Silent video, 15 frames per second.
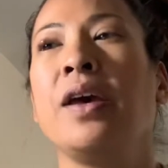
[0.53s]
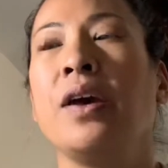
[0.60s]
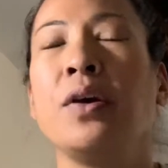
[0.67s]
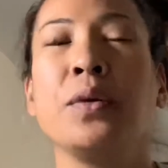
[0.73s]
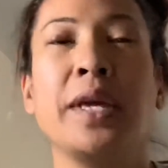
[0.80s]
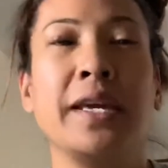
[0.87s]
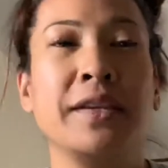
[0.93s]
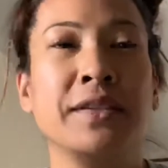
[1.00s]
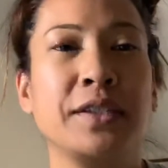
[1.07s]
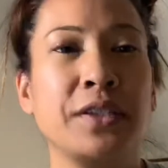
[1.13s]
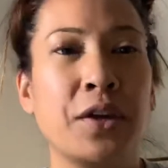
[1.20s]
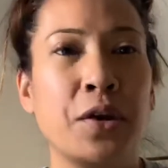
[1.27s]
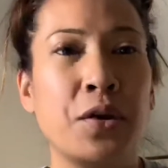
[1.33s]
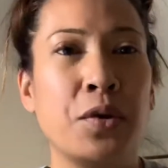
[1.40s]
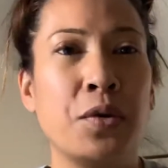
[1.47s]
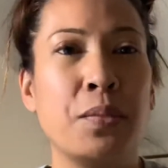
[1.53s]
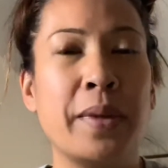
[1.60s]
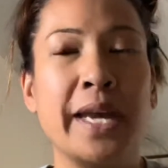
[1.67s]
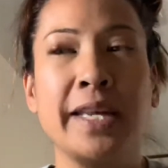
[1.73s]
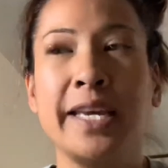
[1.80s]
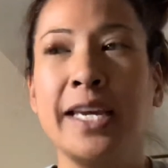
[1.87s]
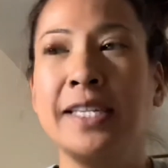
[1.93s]
Okay, so
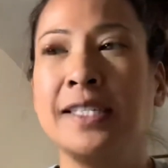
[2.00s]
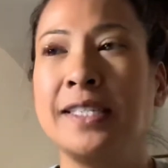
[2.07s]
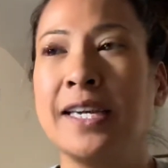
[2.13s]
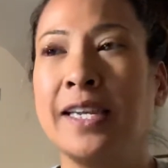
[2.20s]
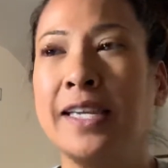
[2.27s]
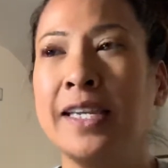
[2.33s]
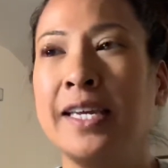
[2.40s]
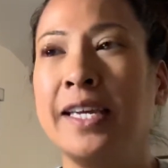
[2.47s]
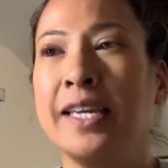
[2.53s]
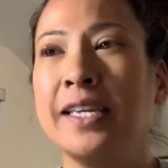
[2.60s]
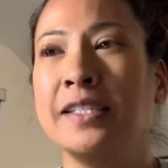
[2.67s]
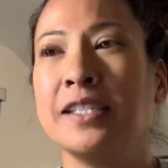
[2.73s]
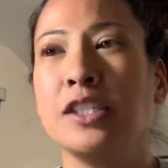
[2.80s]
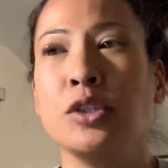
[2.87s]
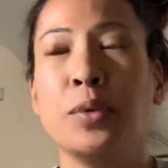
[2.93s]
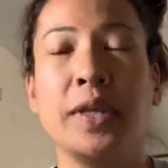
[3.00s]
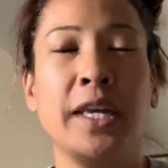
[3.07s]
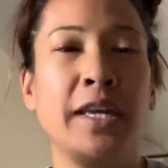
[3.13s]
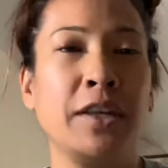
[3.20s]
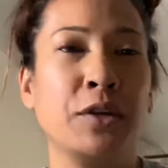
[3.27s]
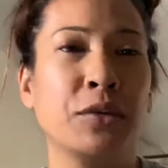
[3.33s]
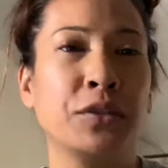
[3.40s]
my case study is a
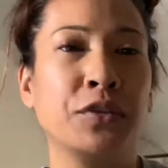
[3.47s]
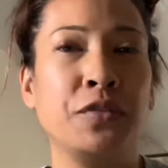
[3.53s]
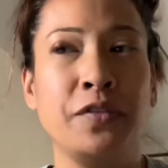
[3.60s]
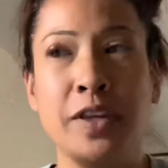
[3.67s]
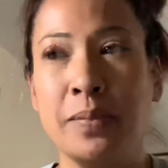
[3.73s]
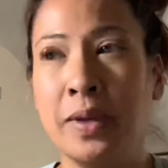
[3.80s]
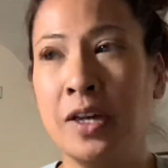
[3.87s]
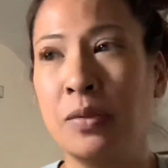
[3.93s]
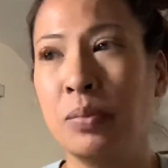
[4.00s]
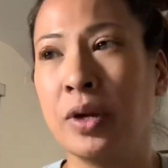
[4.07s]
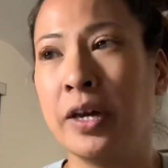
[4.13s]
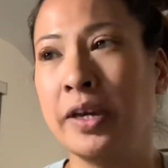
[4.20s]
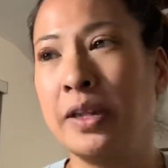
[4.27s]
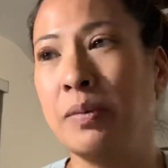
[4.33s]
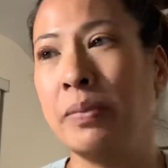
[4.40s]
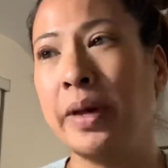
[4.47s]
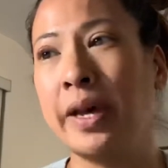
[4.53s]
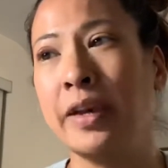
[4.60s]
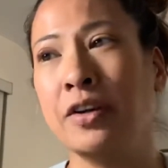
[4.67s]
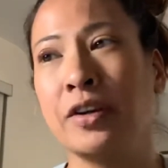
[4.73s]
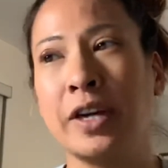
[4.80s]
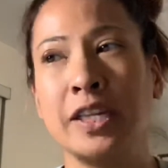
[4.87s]
28-year-old female brought in
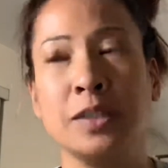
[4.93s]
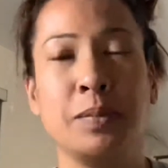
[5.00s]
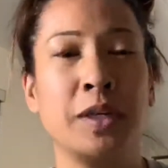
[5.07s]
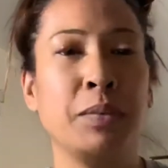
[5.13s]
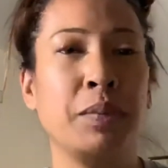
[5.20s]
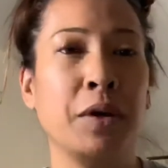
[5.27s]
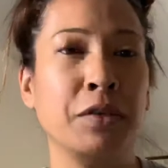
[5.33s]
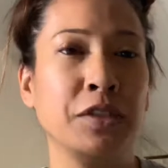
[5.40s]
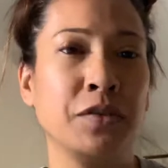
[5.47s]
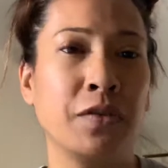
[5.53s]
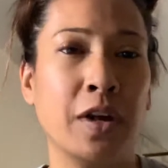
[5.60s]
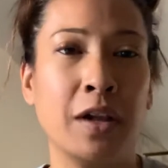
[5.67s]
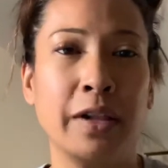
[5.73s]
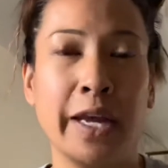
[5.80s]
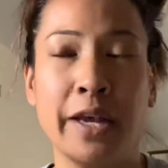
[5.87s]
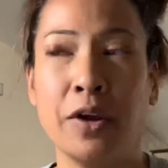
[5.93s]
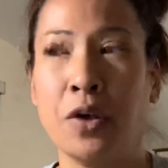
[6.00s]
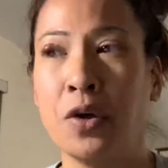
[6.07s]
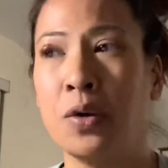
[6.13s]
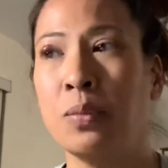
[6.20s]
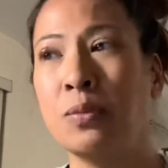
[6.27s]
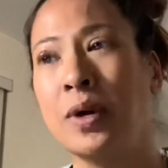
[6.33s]
by her husband post-fall at
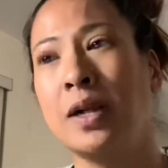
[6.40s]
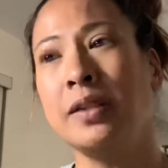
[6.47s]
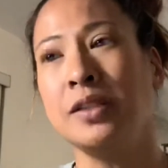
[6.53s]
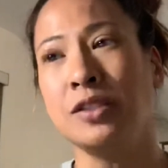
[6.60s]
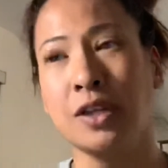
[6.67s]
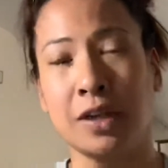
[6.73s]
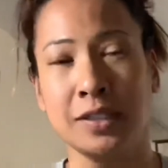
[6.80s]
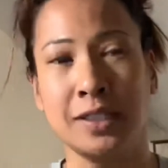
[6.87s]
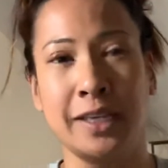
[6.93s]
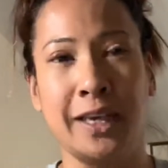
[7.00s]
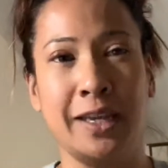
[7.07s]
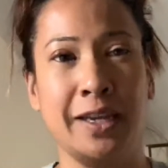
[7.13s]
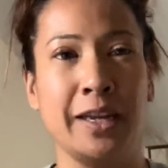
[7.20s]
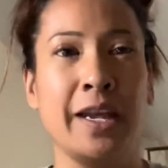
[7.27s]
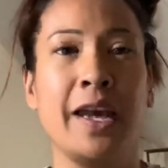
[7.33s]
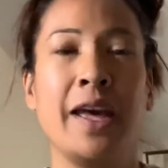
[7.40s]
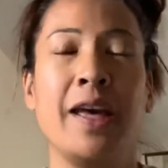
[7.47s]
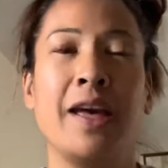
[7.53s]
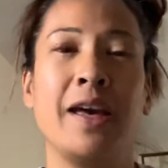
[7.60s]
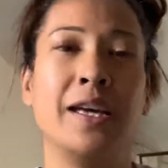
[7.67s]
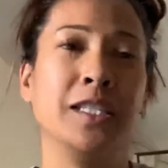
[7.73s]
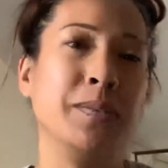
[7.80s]
home while intoxicated.
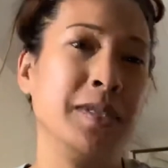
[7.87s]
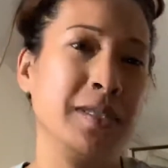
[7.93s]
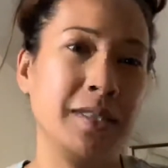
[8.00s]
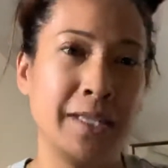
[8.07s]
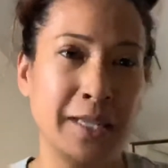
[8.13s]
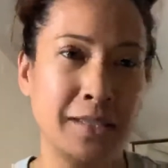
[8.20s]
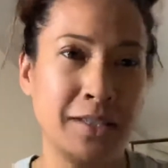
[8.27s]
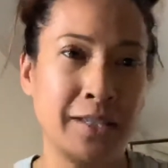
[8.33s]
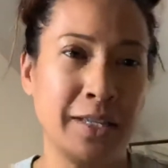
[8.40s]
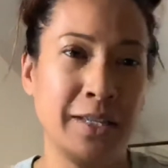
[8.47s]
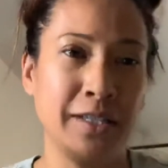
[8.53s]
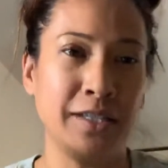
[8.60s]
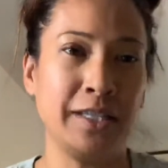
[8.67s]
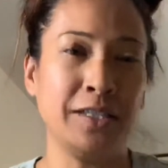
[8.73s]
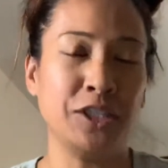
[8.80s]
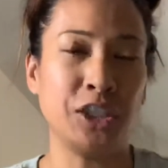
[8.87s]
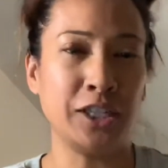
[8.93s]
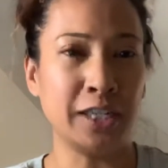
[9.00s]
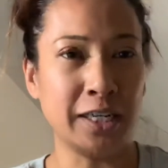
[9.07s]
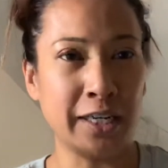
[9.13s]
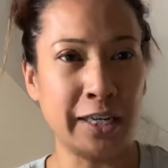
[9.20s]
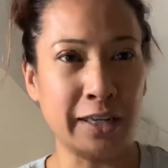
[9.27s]
Husband states that she
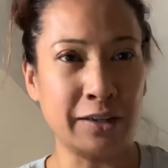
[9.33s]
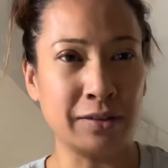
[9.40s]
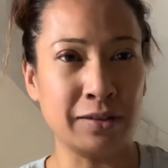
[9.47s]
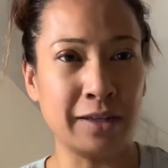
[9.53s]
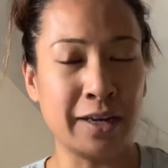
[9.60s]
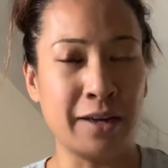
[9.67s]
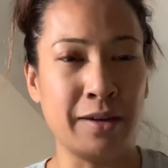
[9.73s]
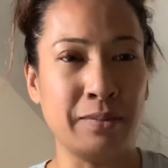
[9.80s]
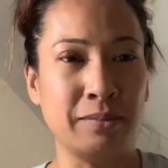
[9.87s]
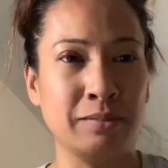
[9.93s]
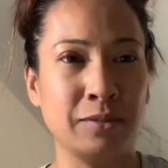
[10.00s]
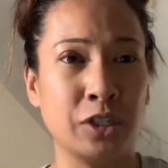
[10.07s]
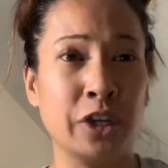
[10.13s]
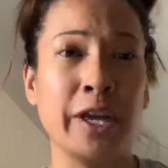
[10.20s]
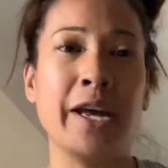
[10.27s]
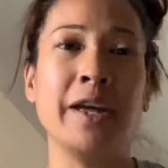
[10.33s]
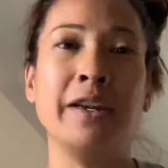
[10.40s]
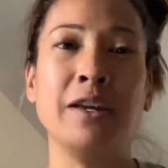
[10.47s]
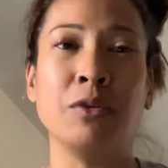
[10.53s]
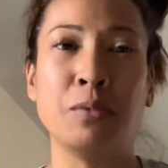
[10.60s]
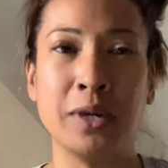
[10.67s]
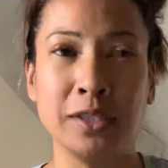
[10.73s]
didn't hit her head.
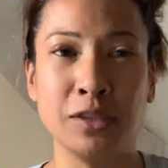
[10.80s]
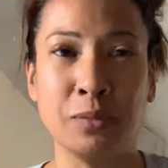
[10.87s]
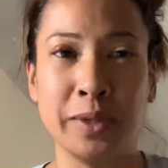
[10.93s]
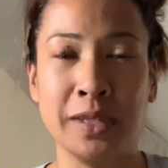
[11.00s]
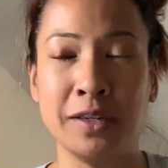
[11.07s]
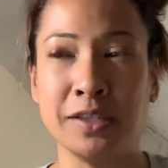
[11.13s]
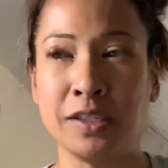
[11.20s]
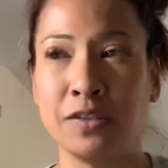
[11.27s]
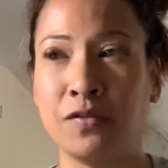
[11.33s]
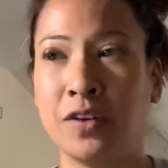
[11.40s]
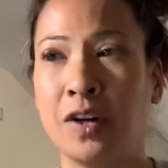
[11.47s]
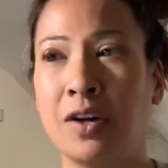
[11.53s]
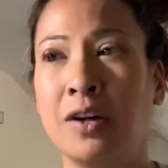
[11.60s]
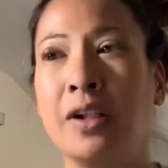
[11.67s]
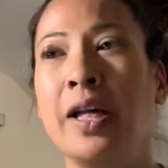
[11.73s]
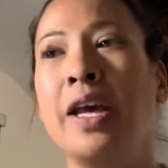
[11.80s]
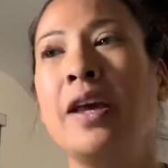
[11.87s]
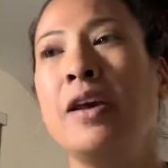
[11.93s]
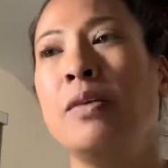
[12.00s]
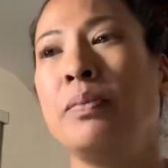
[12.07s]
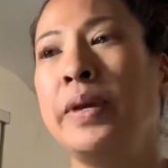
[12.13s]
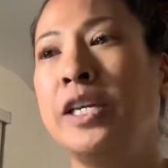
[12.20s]
It was a witnessed fall.
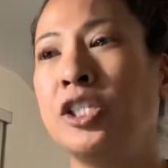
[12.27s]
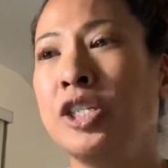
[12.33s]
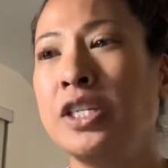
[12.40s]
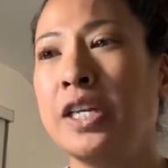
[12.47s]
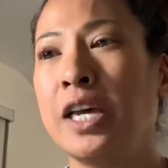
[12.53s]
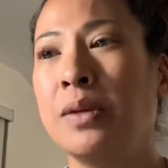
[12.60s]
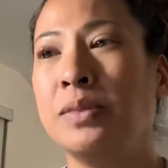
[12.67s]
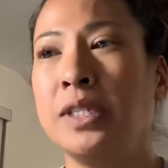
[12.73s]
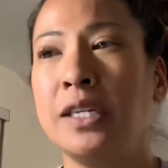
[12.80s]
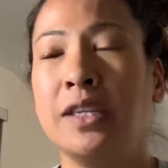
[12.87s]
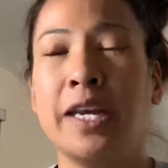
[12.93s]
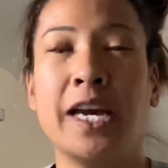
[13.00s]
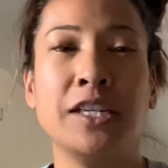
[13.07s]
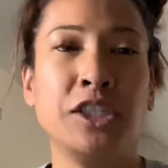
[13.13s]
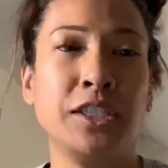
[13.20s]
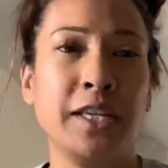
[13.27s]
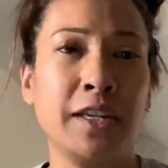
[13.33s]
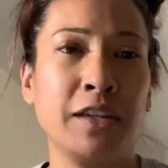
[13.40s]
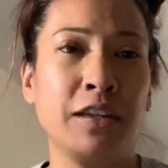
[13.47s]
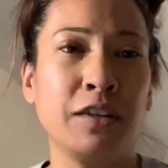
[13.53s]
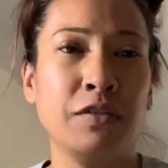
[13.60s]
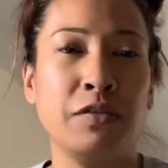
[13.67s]
Patient comes in
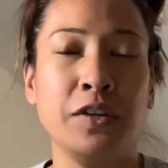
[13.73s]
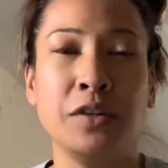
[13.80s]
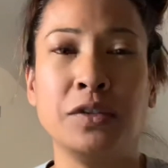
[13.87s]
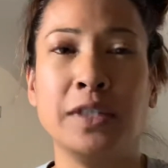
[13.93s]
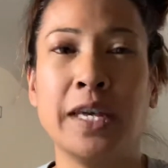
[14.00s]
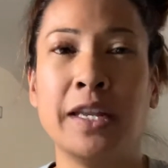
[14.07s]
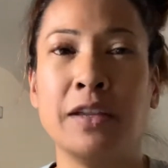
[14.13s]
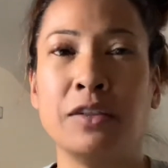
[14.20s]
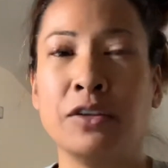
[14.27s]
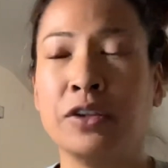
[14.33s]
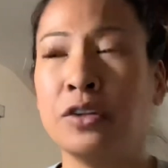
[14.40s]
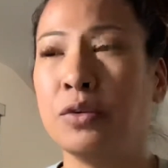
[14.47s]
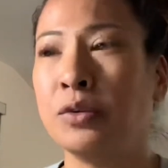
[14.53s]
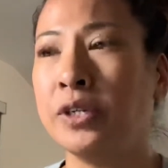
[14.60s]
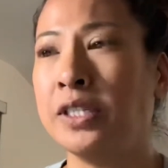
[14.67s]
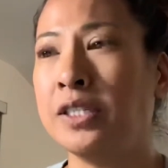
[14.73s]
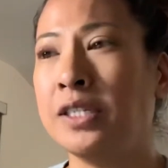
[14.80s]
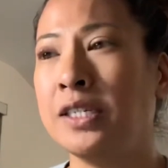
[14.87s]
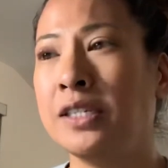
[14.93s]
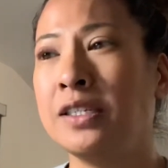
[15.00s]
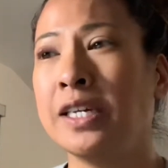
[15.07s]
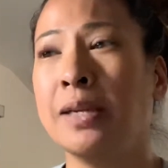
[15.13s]
agitated, confused, and alert and
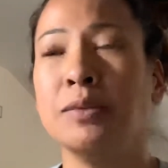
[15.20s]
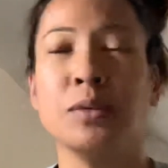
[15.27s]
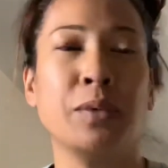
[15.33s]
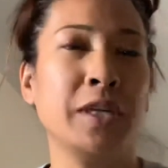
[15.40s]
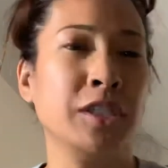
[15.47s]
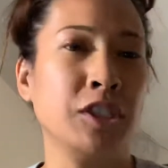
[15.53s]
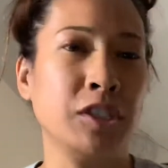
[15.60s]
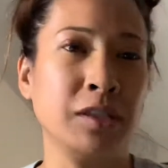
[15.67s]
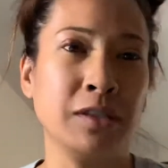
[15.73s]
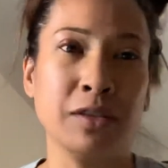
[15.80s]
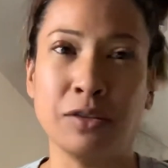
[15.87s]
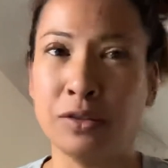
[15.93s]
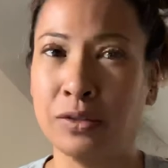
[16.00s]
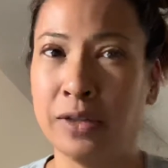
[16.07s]
oriented times one. She's